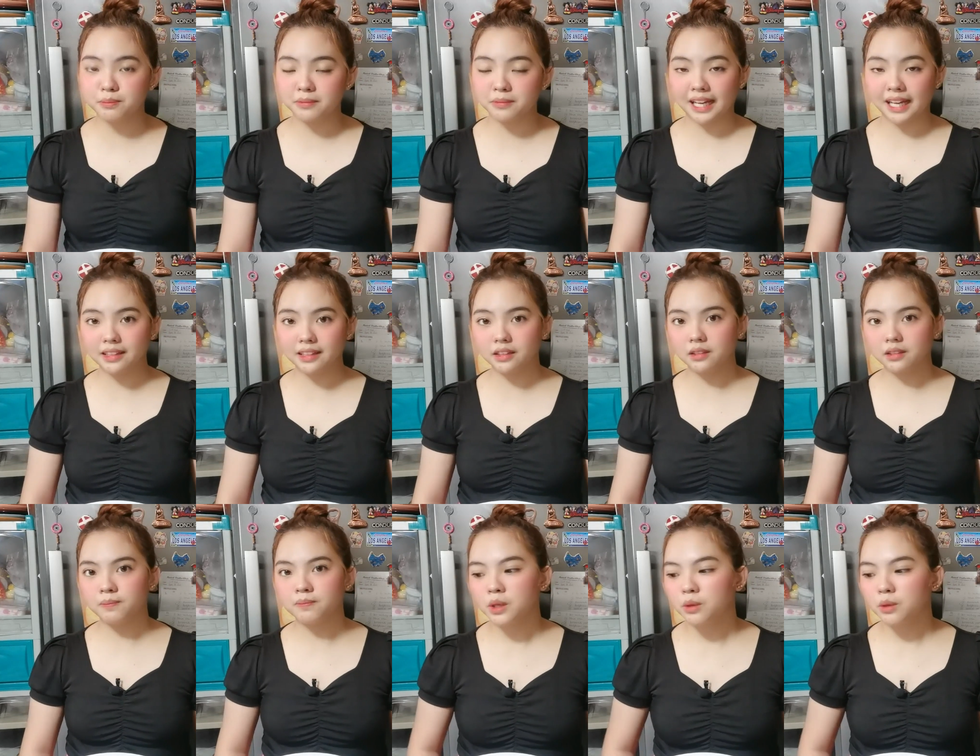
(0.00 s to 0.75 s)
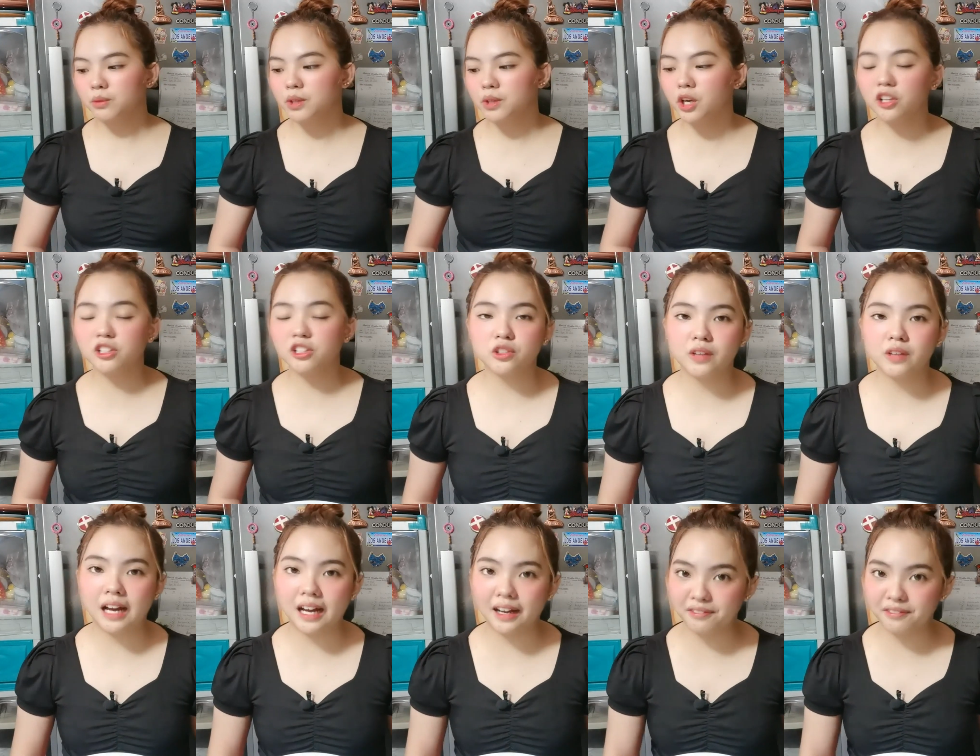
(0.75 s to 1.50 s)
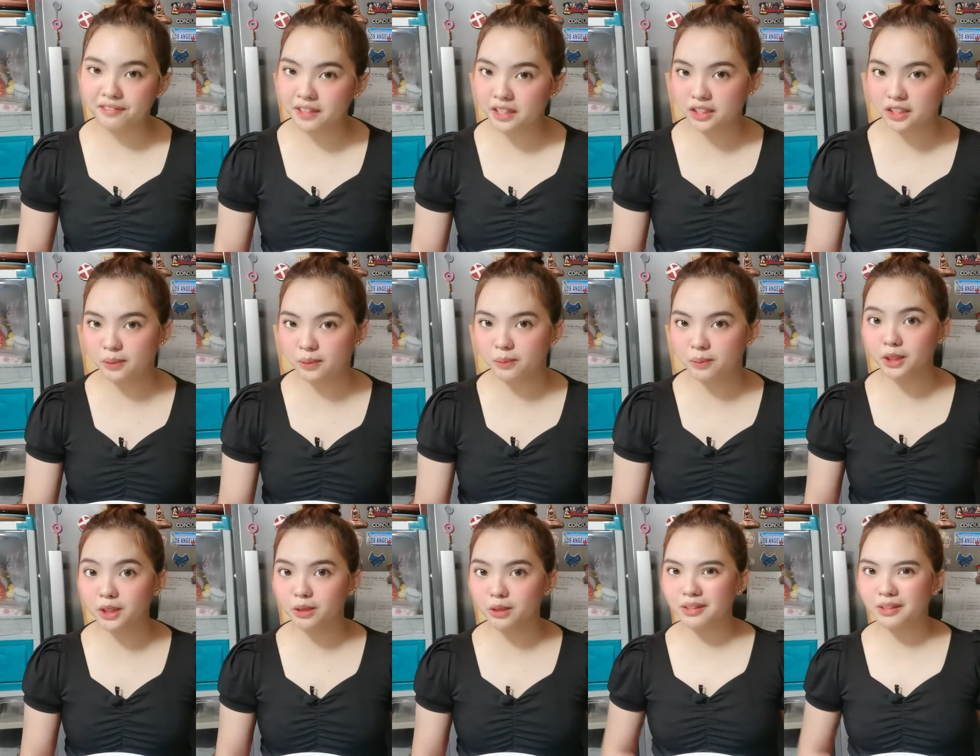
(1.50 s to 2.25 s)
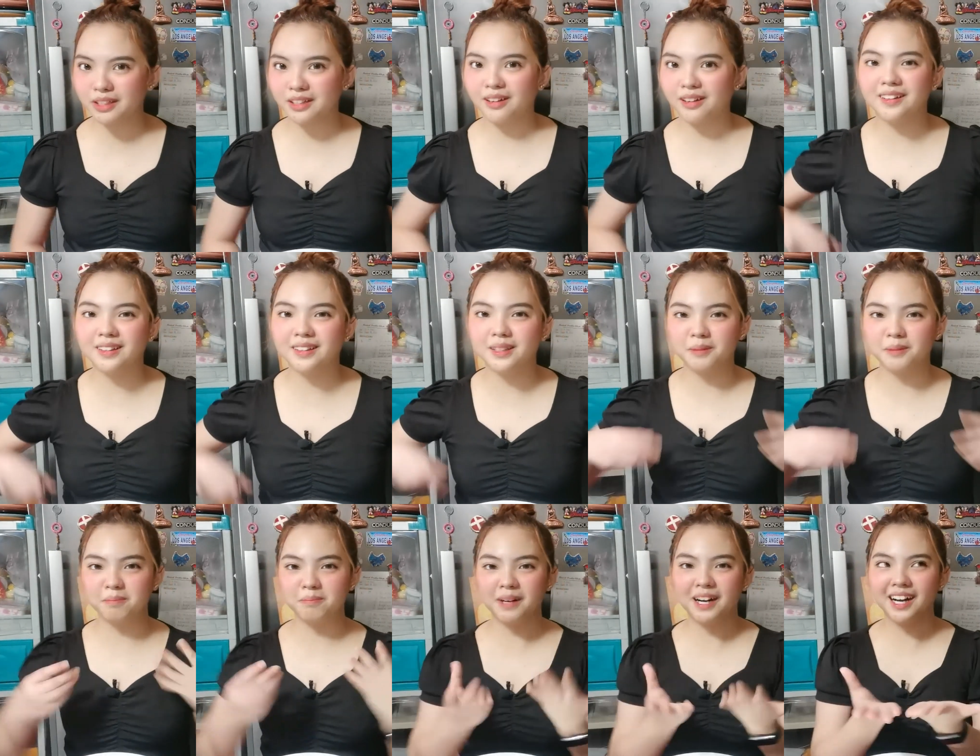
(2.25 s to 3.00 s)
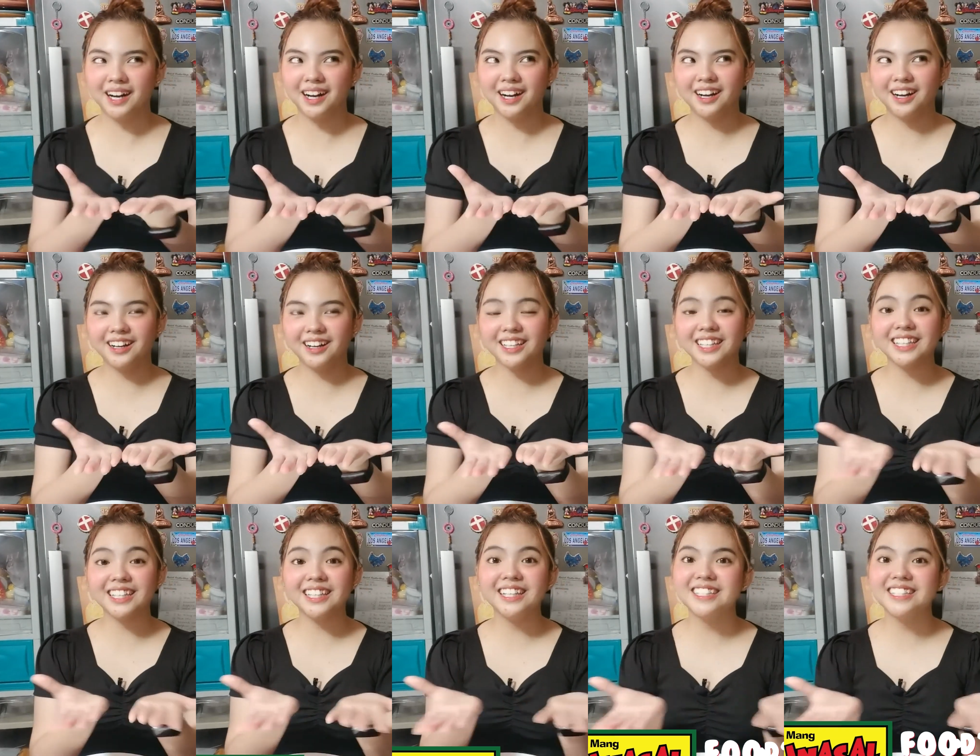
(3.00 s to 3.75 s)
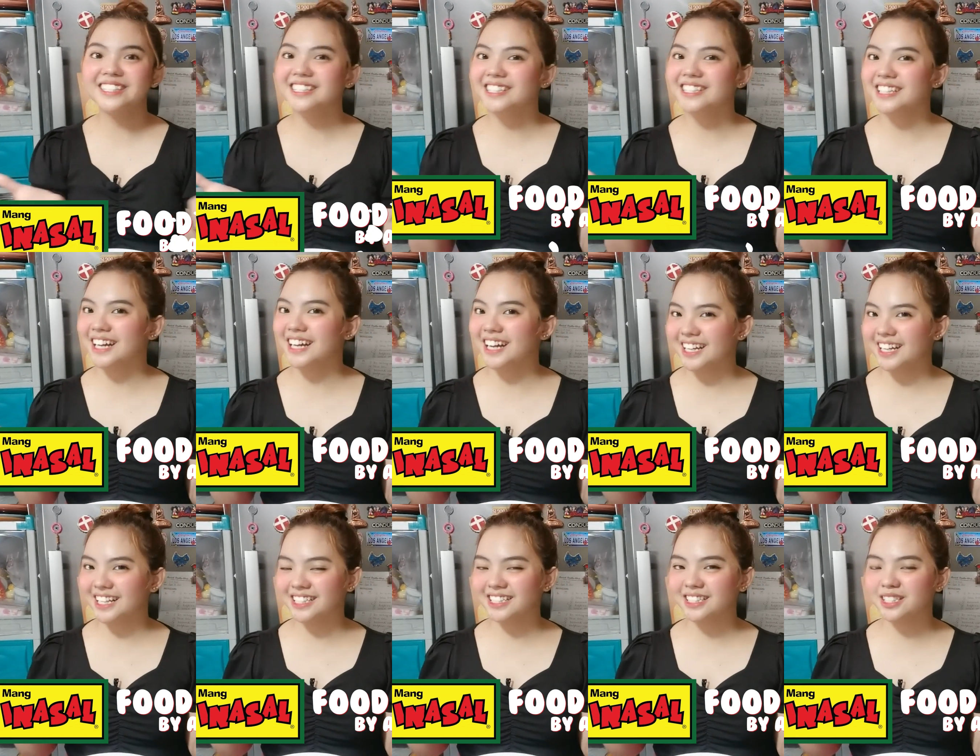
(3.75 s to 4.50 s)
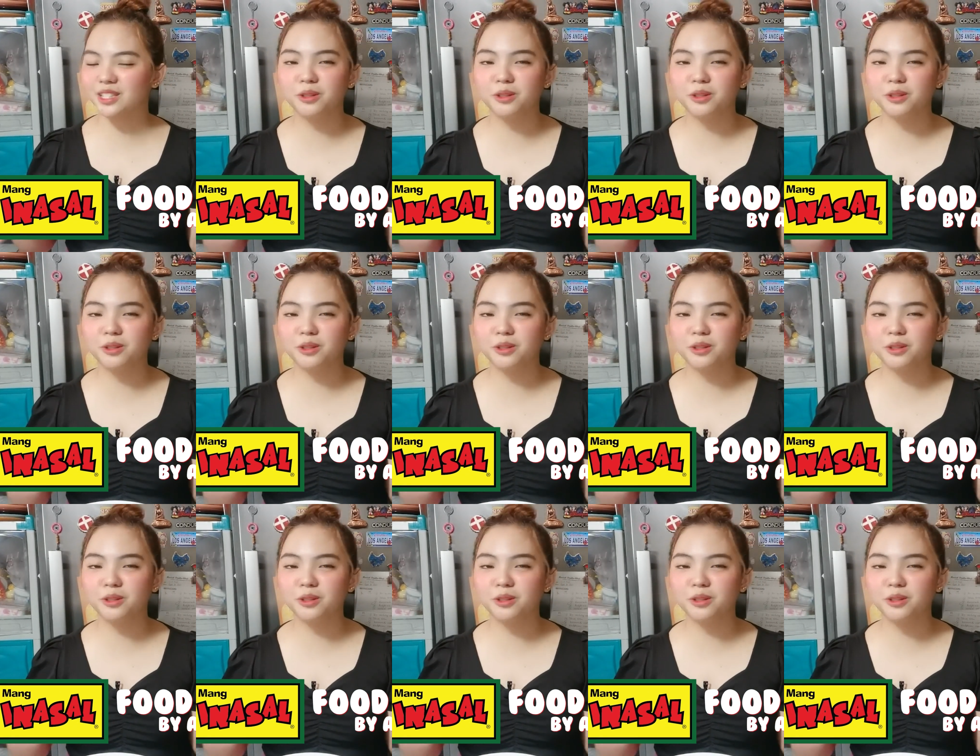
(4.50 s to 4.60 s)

that, we also have here what we call the Mang Inasal.